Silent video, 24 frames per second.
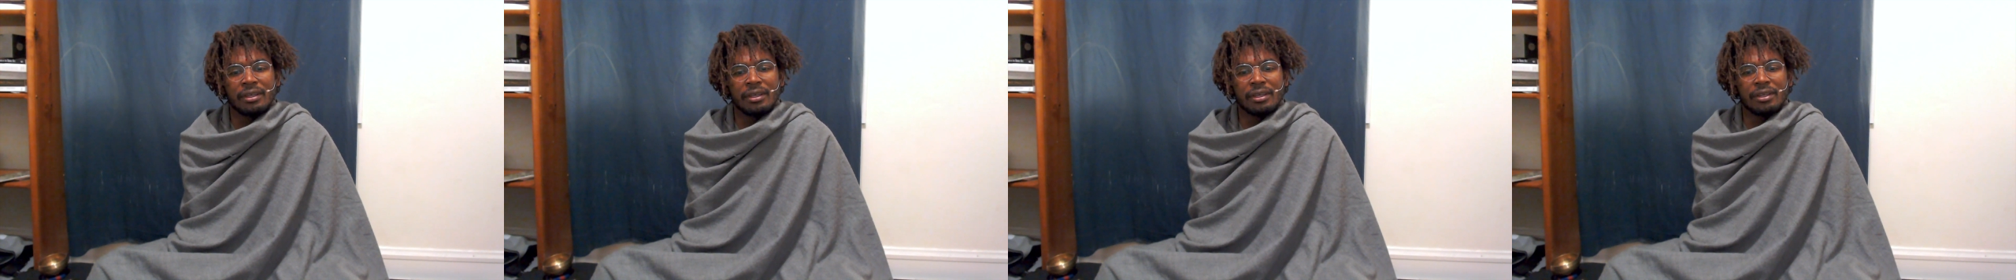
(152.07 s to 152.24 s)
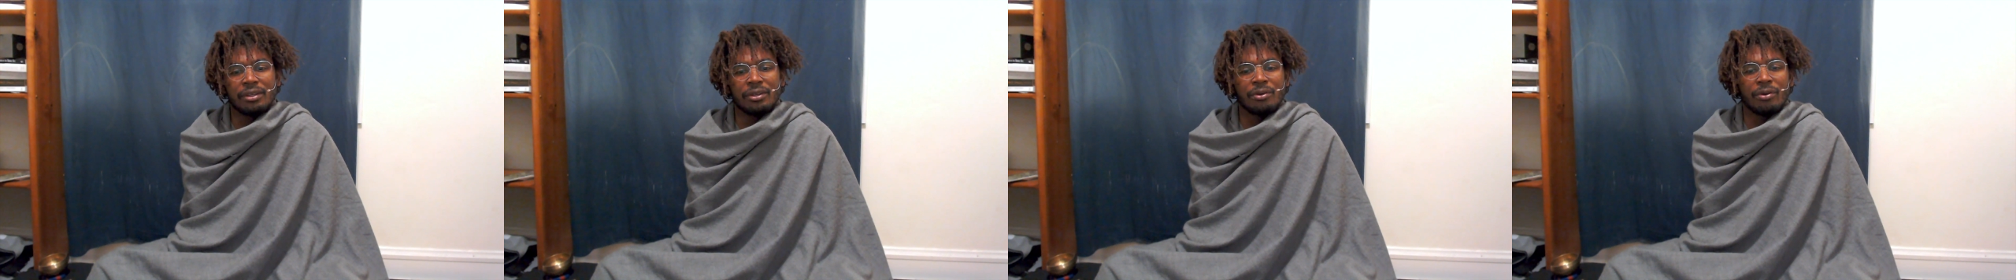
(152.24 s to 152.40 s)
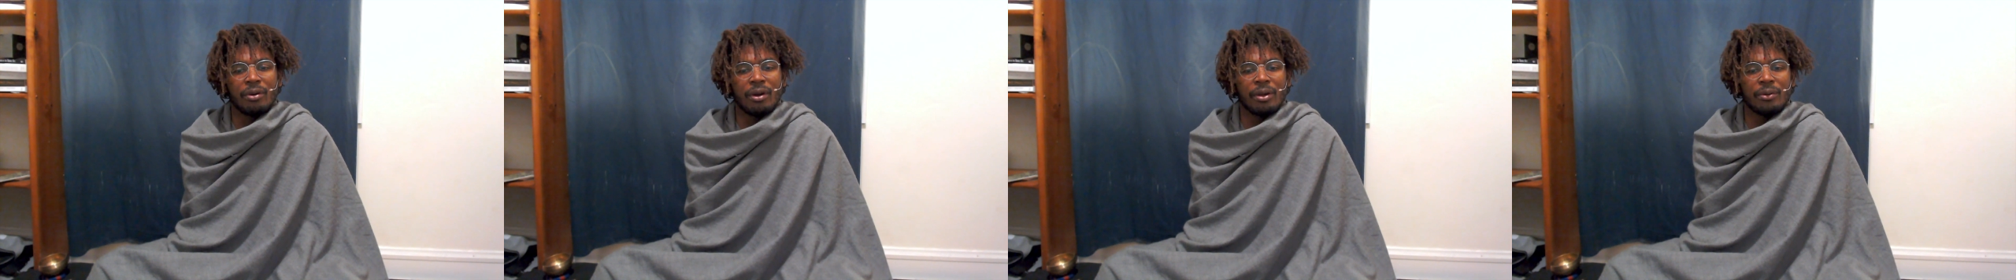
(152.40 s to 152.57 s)

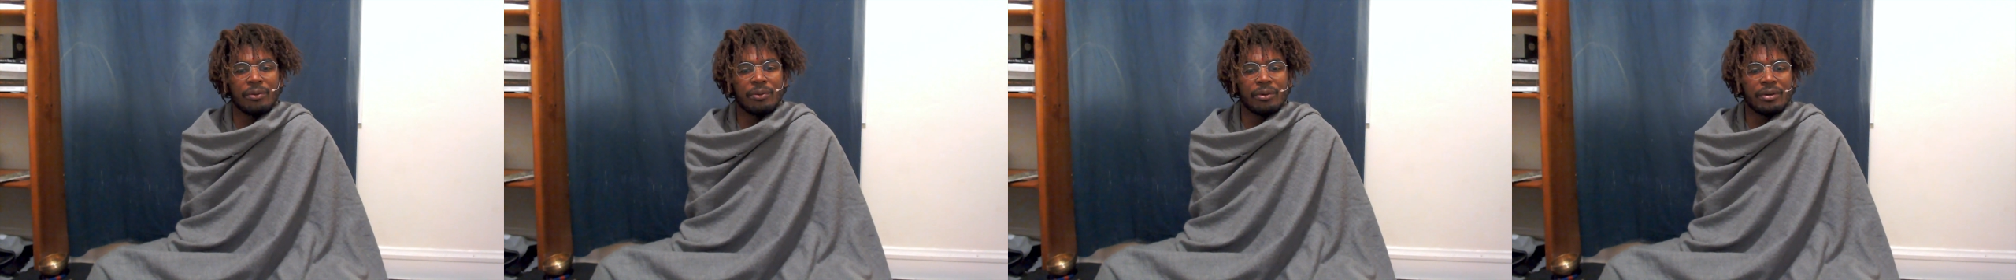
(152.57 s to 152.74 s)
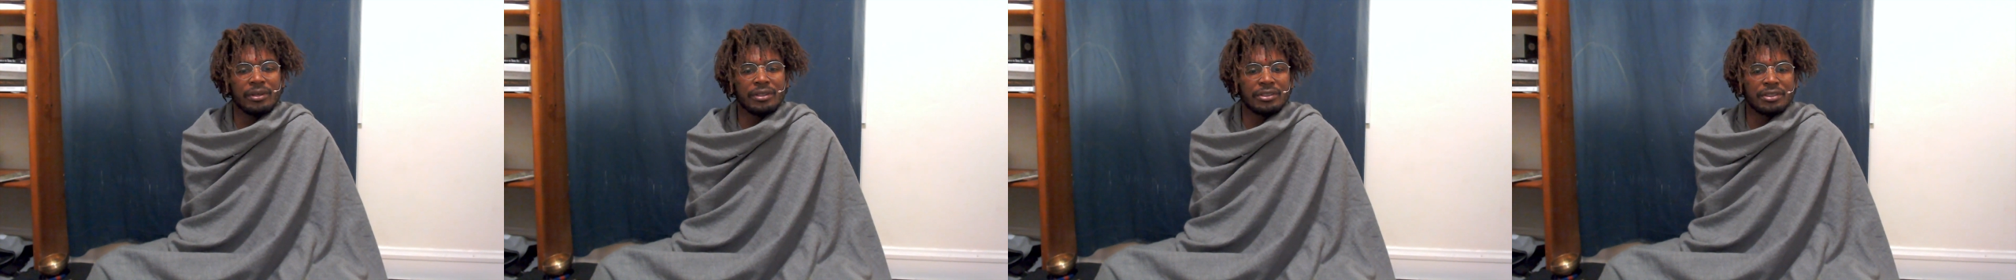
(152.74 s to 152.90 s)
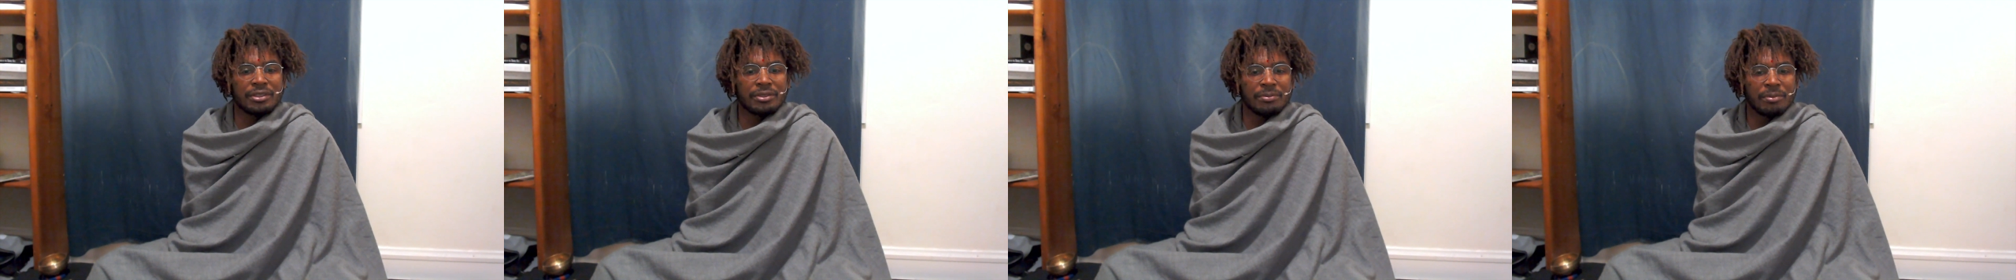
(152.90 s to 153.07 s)
and who I
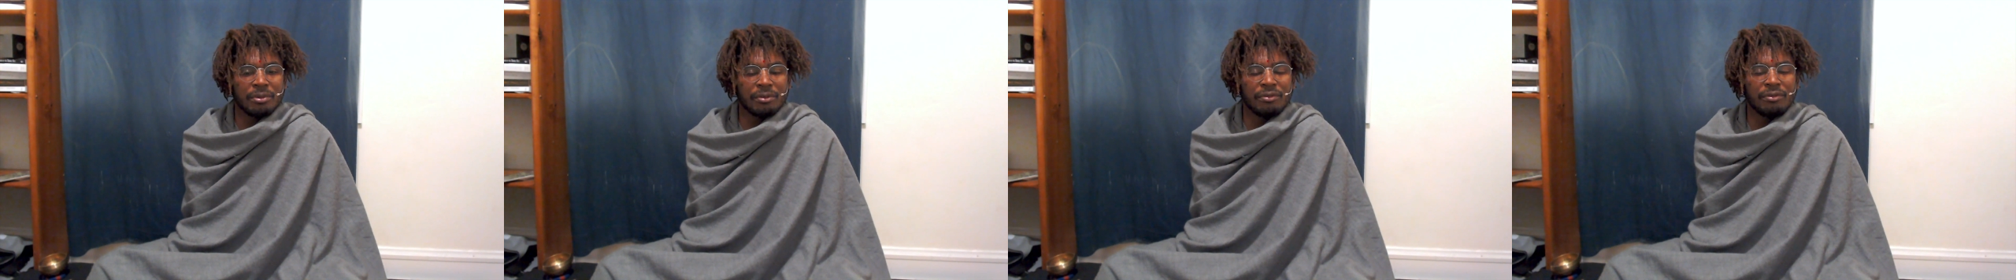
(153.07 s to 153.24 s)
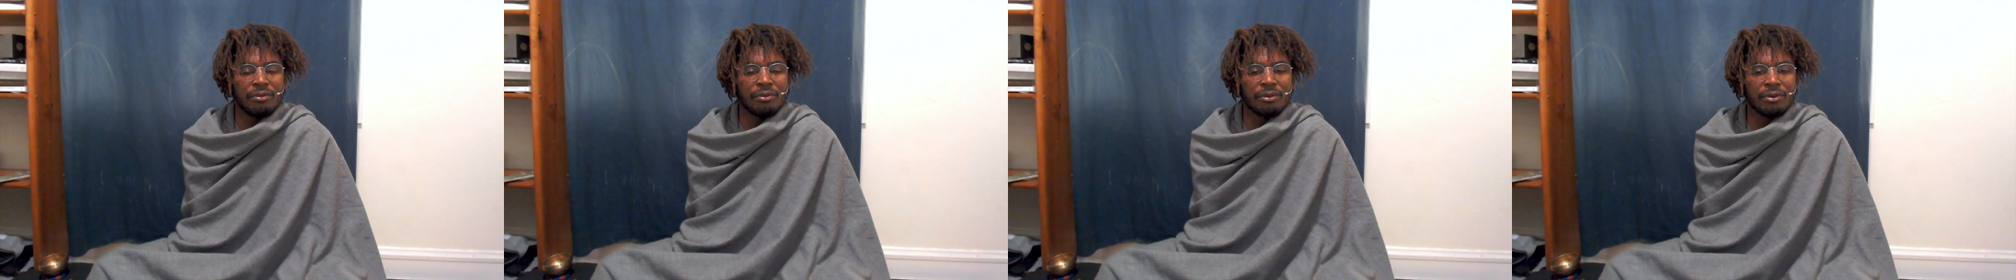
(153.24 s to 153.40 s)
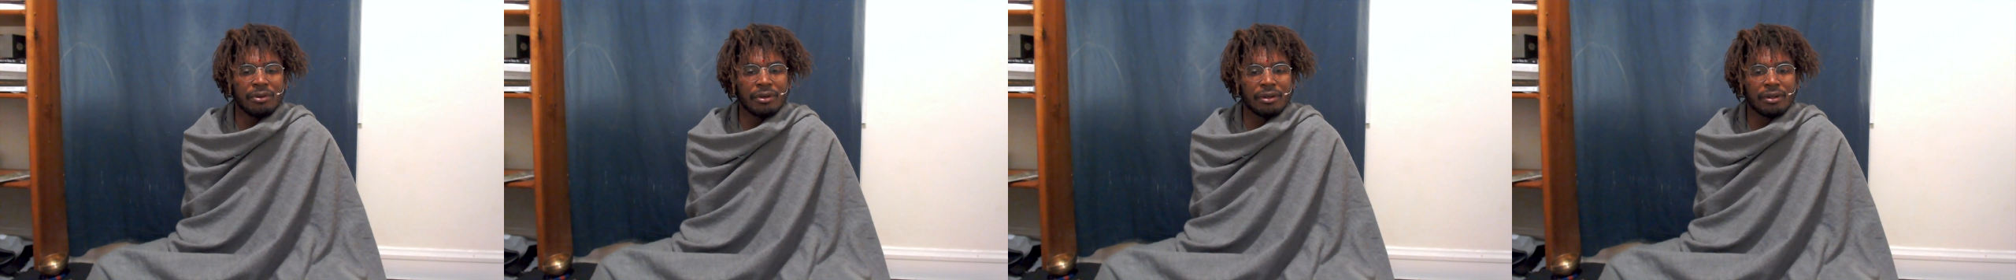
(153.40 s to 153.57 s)
was
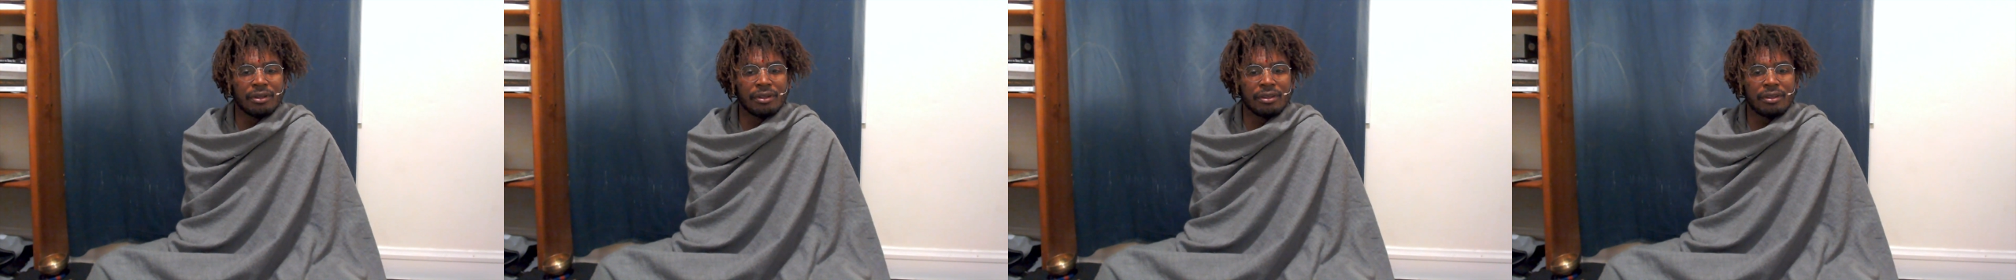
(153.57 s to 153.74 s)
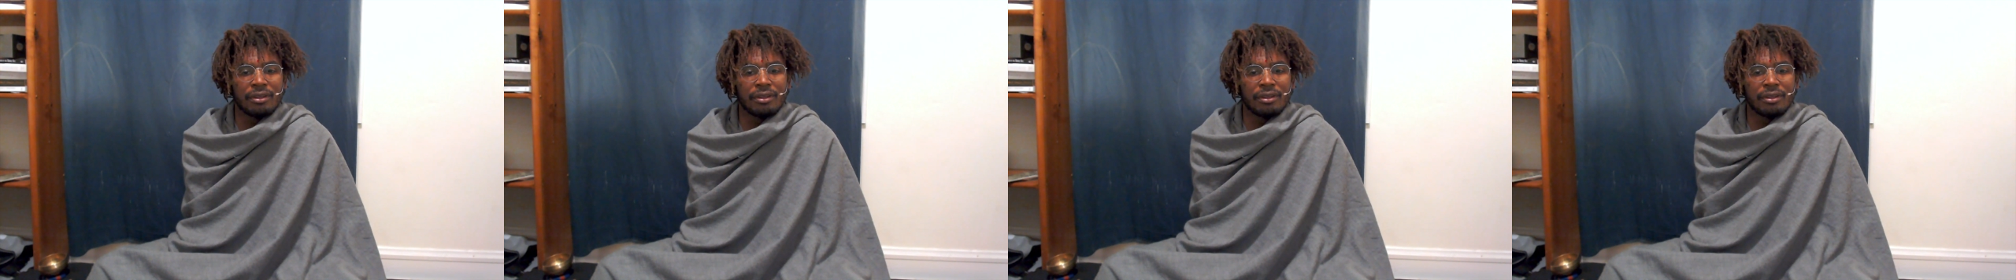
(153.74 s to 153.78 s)
before.